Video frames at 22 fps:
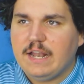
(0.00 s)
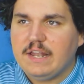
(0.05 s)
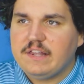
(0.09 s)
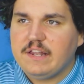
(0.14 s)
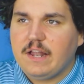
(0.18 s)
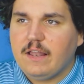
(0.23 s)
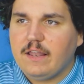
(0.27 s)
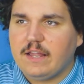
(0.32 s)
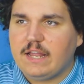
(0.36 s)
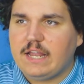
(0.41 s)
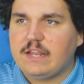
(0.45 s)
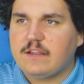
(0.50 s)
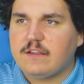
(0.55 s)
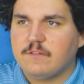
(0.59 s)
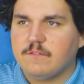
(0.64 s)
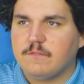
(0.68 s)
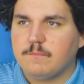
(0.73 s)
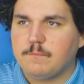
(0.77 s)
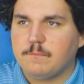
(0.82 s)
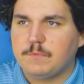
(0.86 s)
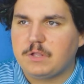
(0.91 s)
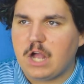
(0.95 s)
like
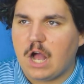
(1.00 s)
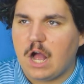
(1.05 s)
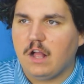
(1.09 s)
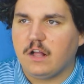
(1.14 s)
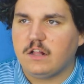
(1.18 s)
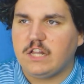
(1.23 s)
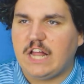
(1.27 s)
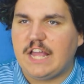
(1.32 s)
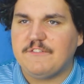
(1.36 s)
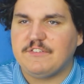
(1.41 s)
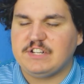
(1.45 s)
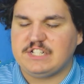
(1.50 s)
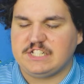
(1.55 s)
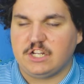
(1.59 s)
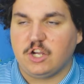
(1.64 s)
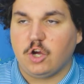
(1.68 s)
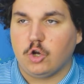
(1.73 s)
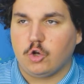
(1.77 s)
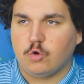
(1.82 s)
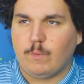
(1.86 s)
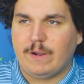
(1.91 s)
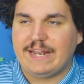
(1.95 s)
Conclave isn't
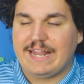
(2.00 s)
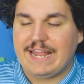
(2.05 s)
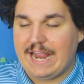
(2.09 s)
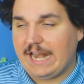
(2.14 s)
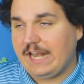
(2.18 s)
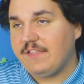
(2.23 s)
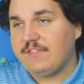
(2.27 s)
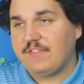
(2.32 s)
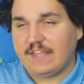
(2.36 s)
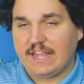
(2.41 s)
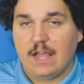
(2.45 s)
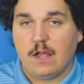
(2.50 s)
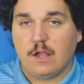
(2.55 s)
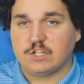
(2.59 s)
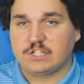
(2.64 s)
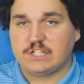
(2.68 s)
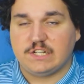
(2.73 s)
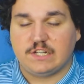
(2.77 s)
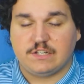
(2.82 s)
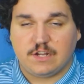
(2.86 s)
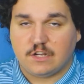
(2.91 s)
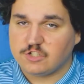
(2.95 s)
going to win anything else,
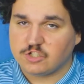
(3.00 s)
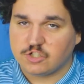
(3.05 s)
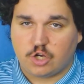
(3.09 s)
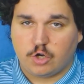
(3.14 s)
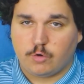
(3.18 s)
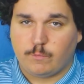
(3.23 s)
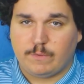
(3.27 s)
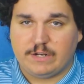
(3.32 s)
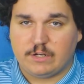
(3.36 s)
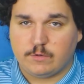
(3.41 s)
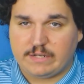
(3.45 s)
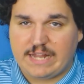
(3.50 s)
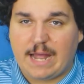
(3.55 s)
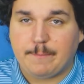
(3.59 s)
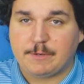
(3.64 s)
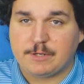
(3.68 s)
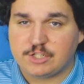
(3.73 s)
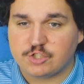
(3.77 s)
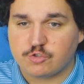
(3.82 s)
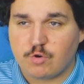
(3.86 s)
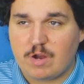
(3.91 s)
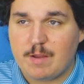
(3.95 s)
because it's also going to win
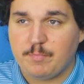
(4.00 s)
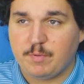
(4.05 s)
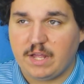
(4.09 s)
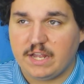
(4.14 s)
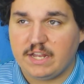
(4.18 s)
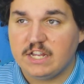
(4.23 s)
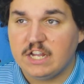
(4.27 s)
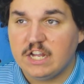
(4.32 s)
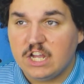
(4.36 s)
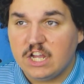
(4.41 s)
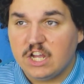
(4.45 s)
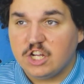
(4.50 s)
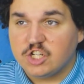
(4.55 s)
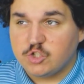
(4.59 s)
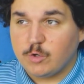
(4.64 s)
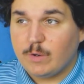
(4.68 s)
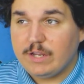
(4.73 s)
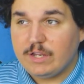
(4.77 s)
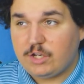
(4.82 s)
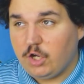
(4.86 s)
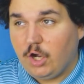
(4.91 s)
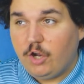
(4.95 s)
adapted screenplay.
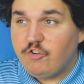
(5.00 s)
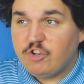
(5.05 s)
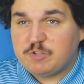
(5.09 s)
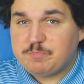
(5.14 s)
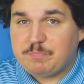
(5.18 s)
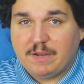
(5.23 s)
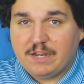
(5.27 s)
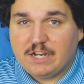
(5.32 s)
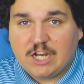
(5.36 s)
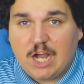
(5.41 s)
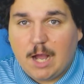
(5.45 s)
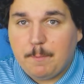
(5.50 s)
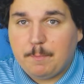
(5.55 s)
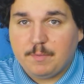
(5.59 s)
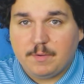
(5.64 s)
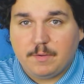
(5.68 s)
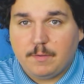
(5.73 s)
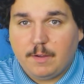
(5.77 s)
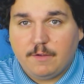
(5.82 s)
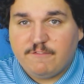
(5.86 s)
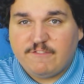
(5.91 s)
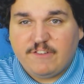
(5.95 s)
So it could just pick up
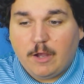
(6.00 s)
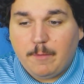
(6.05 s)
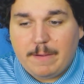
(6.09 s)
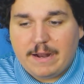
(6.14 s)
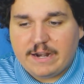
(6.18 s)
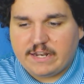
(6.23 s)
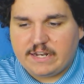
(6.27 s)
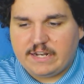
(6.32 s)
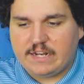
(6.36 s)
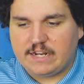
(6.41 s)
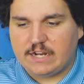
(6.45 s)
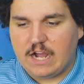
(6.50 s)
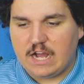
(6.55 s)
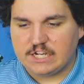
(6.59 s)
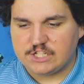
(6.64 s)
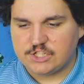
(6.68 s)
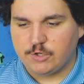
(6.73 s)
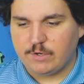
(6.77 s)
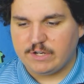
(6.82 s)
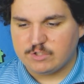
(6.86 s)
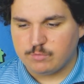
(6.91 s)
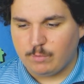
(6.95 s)
a film editing
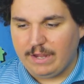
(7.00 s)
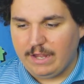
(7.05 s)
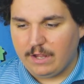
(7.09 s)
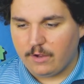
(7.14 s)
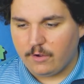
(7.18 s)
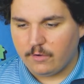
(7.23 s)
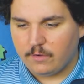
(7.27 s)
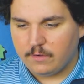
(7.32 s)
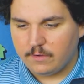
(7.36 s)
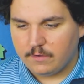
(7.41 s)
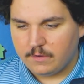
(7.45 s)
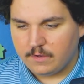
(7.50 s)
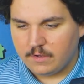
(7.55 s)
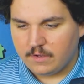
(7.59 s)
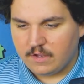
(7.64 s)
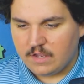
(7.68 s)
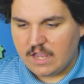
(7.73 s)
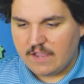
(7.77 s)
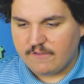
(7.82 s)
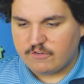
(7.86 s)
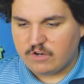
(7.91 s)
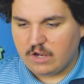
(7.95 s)
Oscar as well.
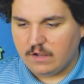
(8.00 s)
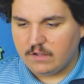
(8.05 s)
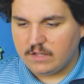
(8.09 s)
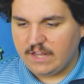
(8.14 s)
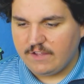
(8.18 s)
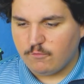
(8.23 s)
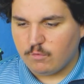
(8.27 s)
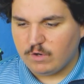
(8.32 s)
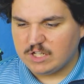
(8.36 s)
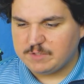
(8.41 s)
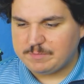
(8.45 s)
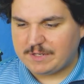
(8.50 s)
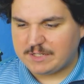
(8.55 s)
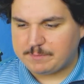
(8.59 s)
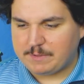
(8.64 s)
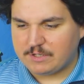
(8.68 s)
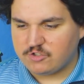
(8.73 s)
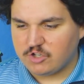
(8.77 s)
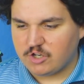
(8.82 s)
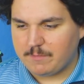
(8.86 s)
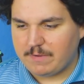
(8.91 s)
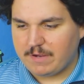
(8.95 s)
If Conclave wins Best
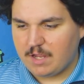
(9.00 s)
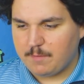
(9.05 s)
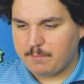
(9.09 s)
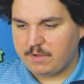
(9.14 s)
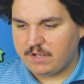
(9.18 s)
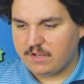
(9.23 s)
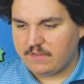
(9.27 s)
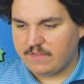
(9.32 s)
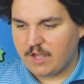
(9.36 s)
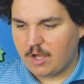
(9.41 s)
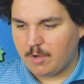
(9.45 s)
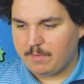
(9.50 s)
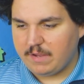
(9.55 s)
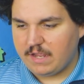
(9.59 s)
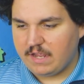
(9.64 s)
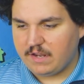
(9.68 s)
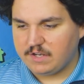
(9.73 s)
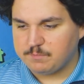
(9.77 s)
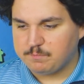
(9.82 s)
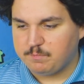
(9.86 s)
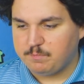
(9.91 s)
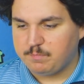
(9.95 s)
Picture, in my opinion, that'll be
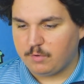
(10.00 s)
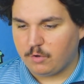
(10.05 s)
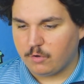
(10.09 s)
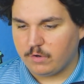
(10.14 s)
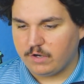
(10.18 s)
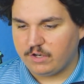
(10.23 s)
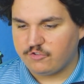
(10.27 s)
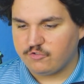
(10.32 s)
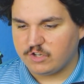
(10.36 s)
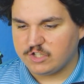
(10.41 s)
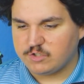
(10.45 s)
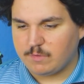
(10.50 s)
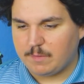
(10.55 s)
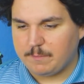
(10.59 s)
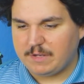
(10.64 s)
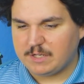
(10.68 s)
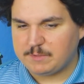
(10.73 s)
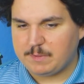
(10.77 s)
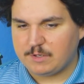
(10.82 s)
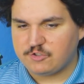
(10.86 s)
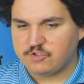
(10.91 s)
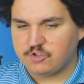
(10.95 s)
a boring choice to win
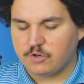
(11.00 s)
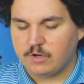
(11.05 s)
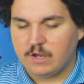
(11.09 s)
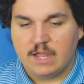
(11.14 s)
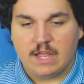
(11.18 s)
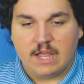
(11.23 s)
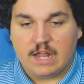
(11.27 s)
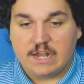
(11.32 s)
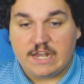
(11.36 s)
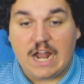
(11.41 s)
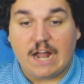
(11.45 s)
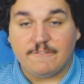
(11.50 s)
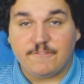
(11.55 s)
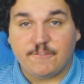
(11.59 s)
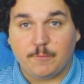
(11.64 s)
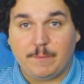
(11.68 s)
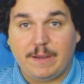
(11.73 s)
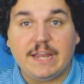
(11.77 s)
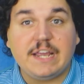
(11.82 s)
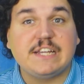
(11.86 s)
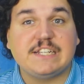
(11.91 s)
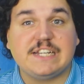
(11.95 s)
Best Picture. Not for
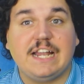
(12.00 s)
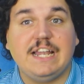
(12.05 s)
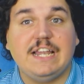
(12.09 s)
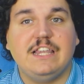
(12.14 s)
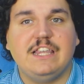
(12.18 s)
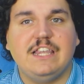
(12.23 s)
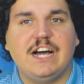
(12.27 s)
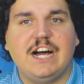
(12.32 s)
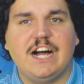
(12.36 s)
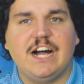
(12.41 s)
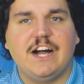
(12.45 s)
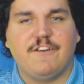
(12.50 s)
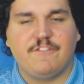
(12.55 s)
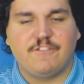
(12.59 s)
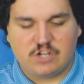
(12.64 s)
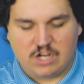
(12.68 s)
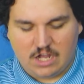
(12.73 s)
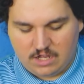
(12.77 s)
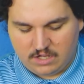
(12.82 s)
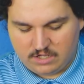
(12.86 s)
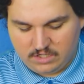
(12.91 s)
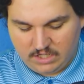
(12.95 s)
me, because I love
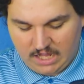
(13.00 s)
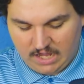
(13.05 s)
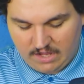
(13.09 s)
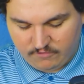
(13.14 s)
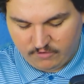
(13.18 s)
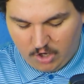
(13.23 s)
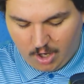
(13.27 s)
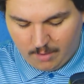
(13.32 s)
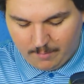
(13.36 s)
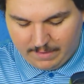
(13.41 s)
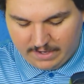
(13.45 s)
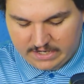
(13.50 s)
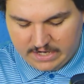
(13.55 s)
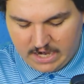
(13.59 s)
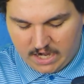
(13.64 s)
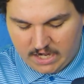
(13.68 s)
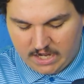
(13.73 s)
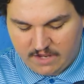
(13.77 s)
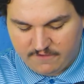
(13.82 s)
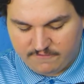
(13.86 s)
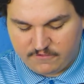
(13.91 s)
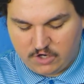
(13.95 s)
Conclave. Oh my
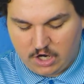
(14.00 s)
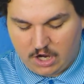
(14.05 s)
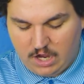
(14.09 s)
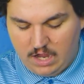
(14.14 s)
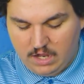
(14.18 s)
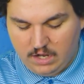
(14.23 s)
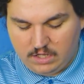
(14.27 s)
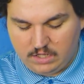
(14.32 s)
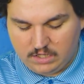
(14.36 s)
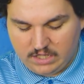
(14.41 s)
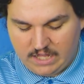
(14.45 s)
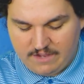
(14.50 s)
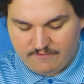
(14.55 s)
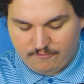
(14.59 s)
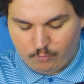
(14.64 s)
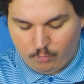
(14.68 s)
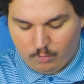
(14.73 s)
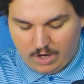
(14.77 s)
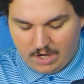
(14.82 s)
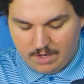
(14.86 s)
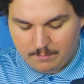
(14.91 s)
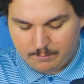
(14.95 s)
god, if Conclave
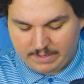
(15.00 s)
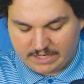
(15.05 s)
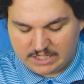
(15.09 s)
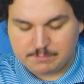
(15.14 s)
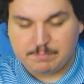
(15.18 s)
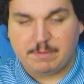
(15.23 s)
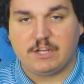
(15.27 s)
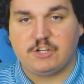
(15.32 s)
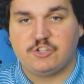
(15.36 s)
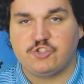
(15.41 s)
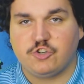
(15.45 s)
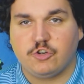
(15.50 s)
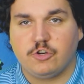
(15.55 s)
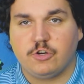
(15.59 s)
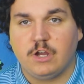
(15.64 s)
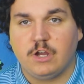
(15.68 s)
won Best Picture